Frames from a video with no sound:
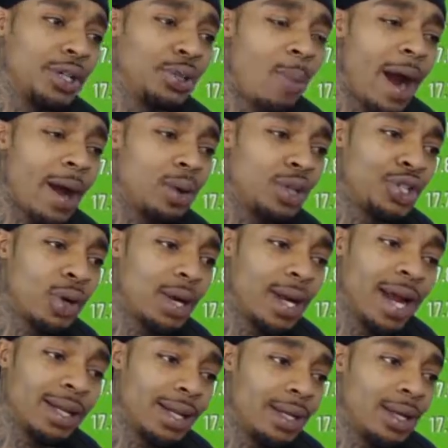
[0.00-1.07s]
Michael
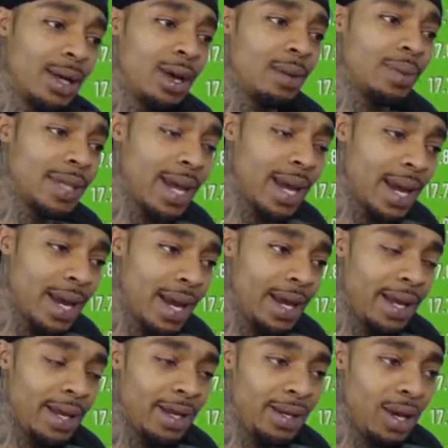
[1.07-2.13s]
Jordan, you know what I'm saying? And
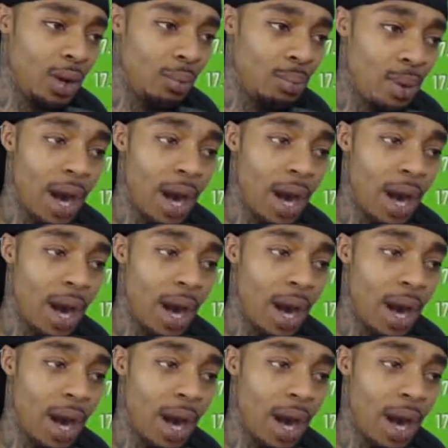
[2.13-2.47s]
then,